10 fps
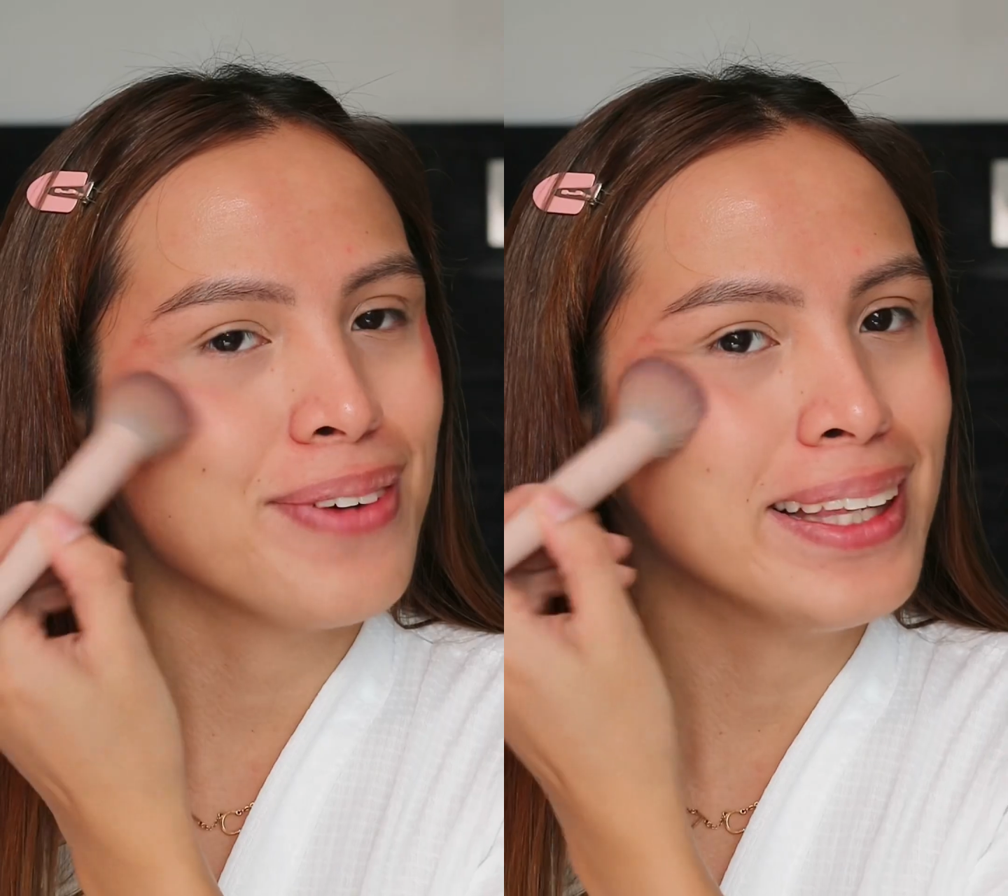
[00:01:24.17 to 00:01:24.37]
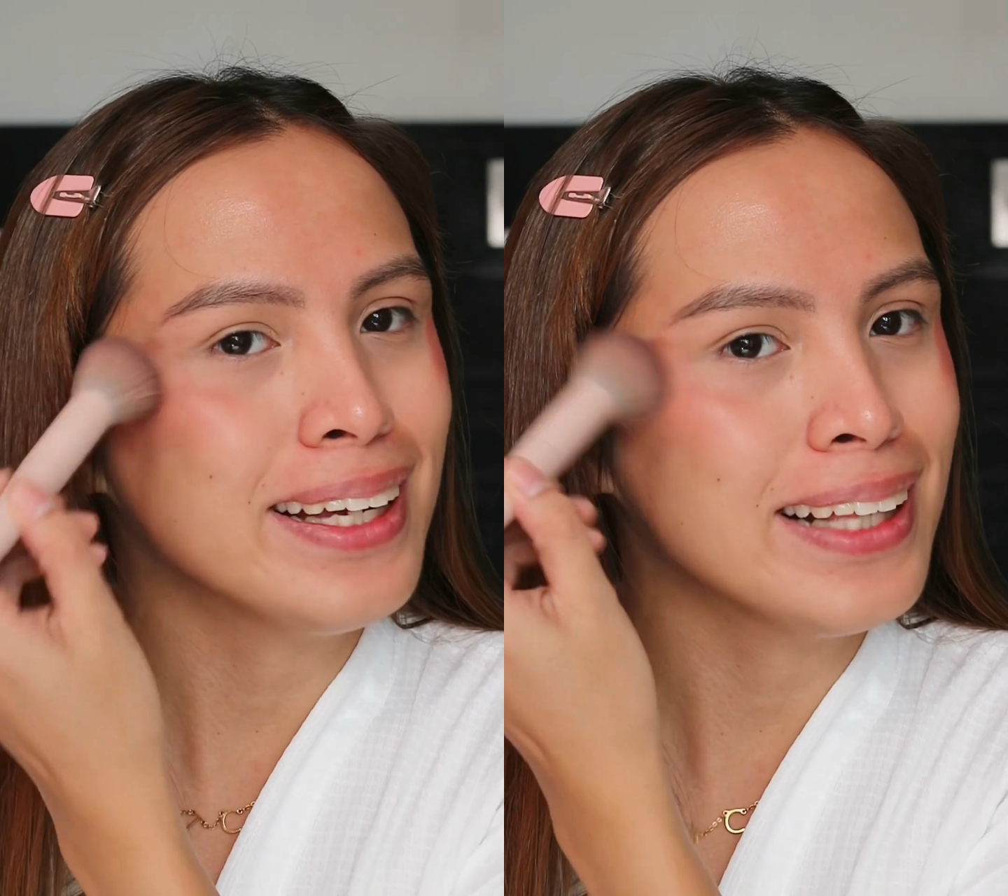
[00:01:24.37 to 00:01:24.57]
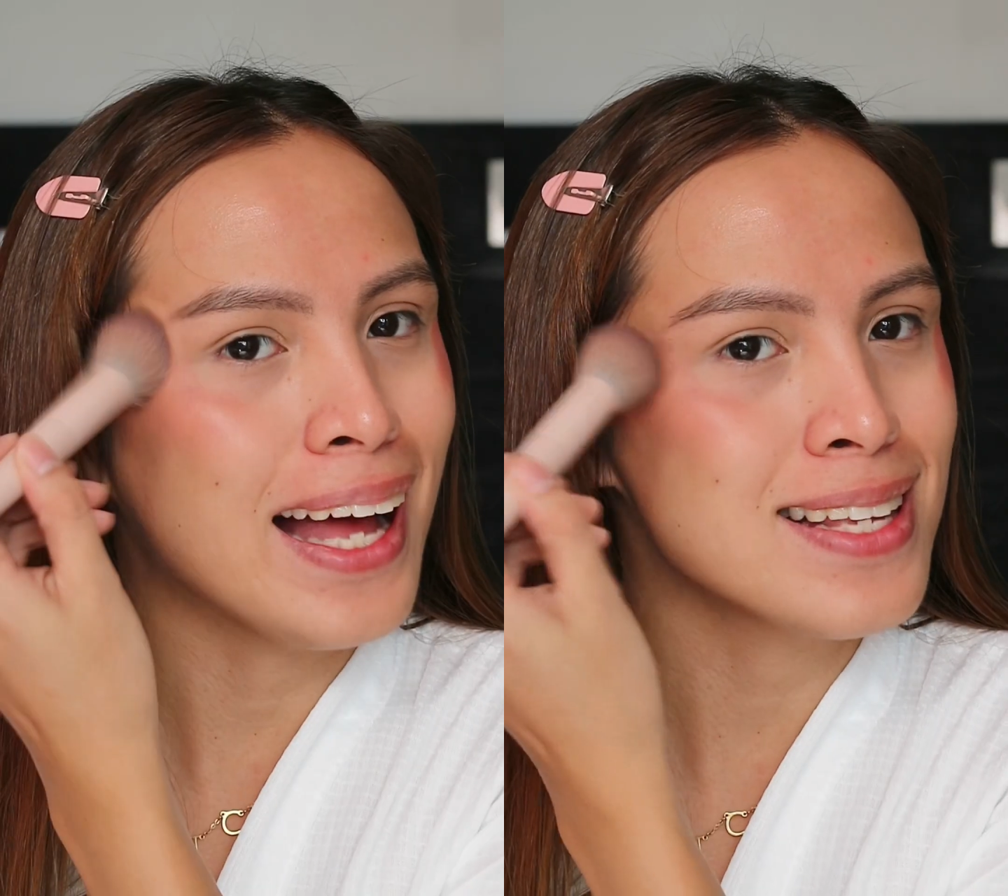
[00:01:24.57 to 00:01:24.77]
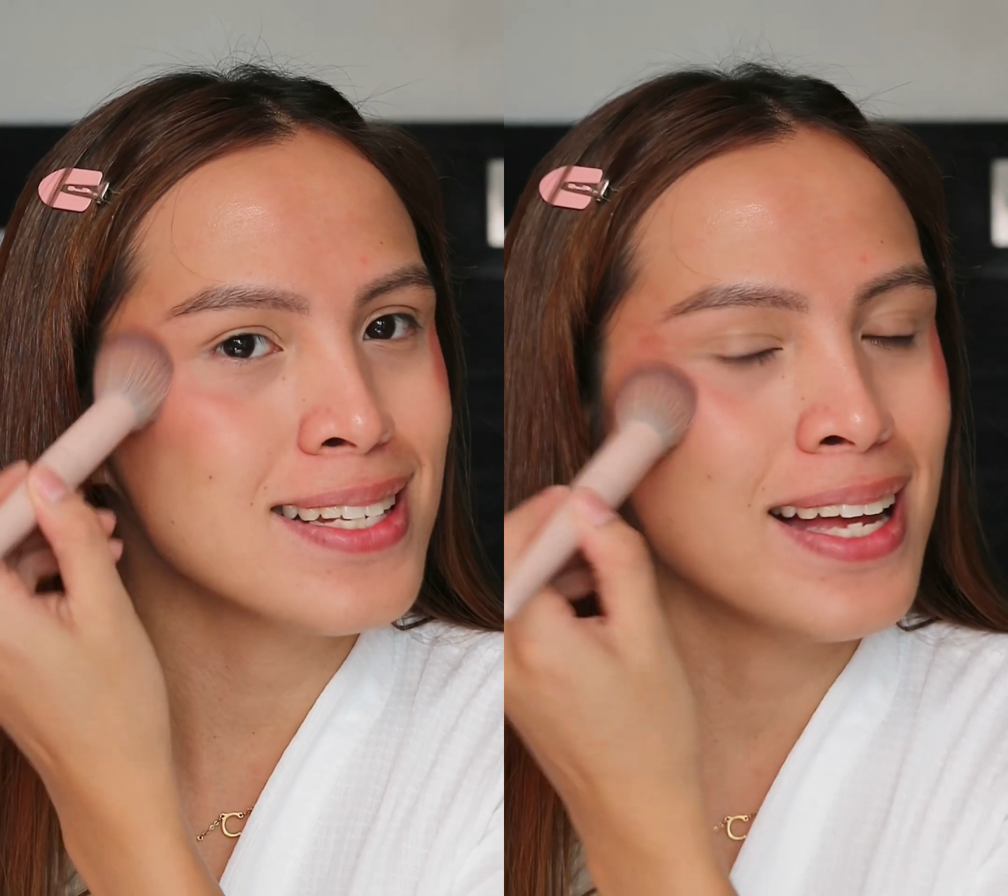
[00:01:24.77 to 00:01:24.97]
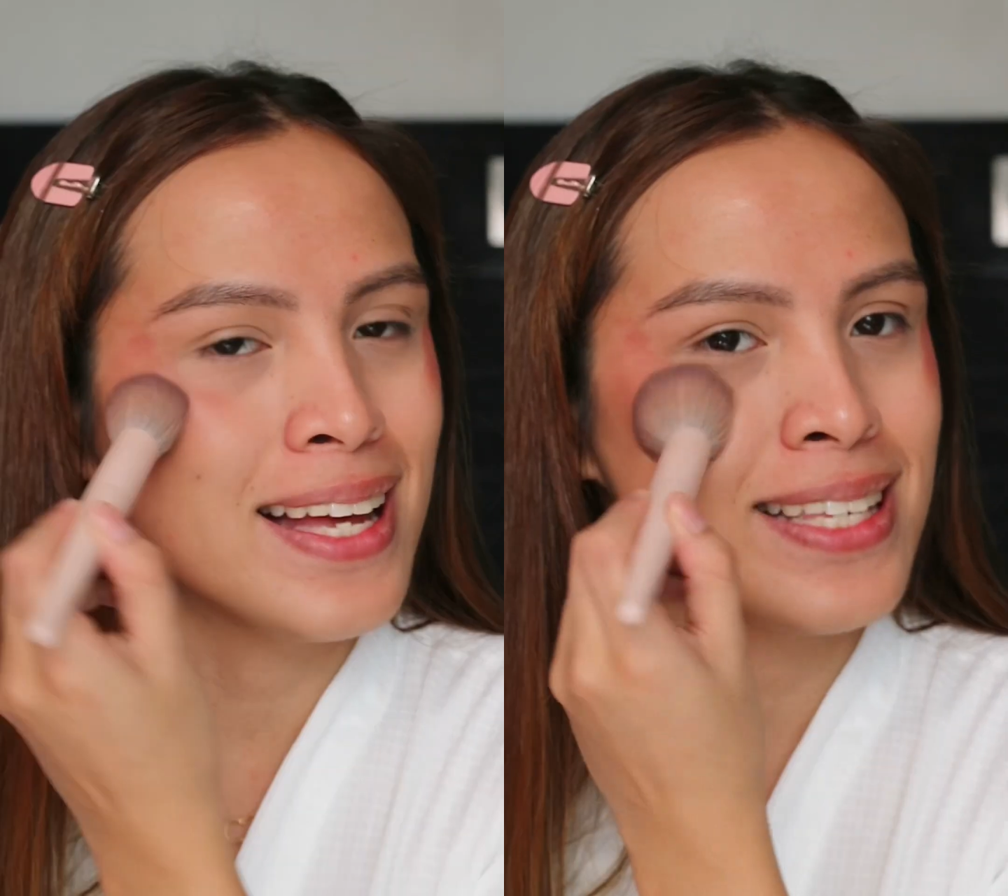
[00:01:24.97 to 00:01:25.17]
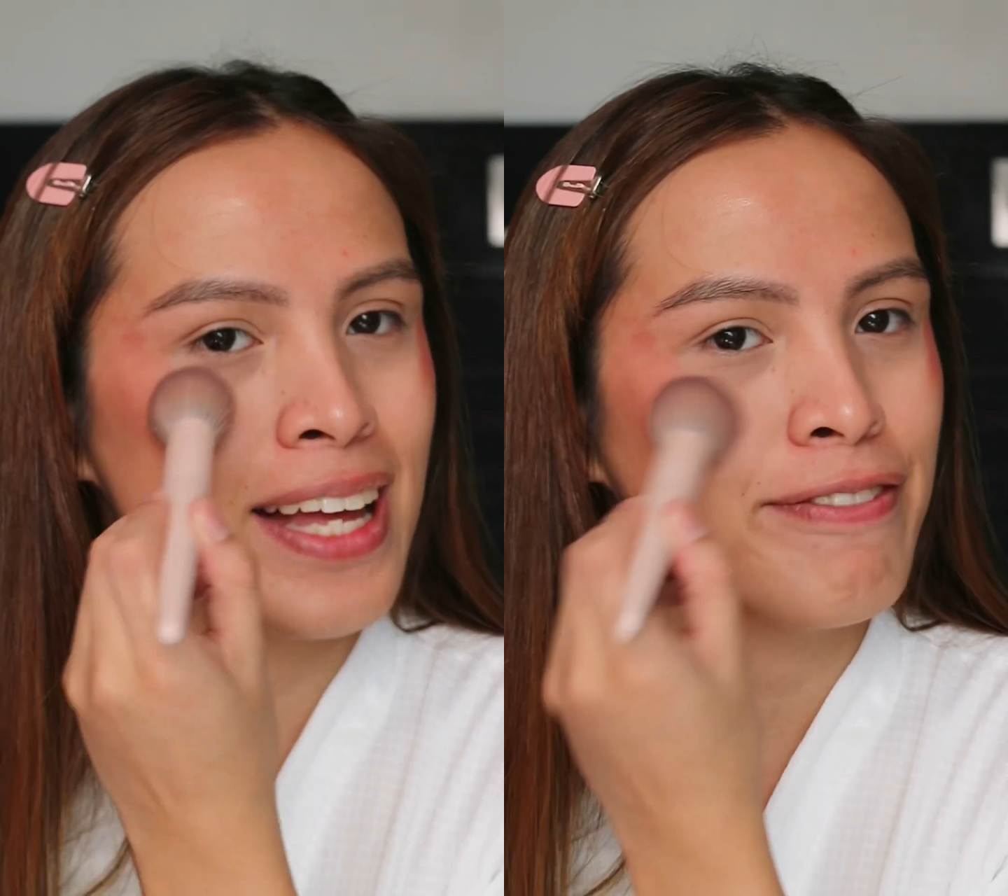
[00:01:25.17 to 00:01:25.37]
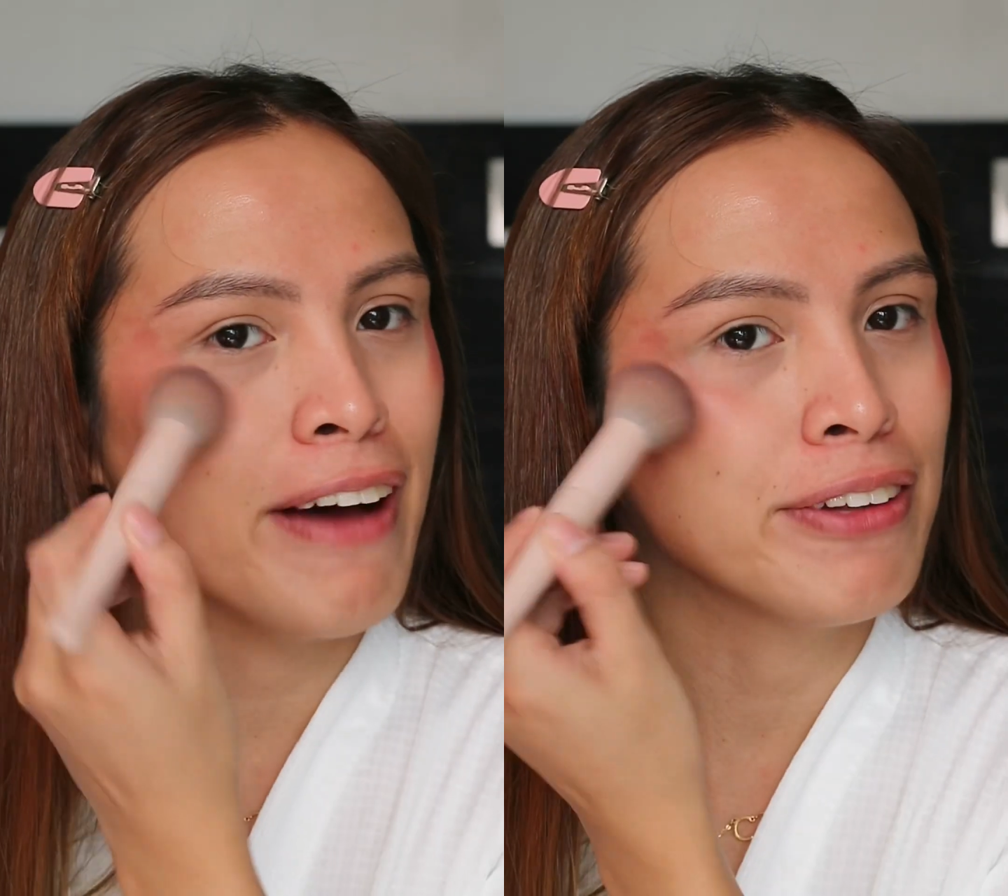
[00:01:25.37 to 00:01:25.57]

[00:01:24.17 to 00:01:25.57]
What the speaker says: She read the class list and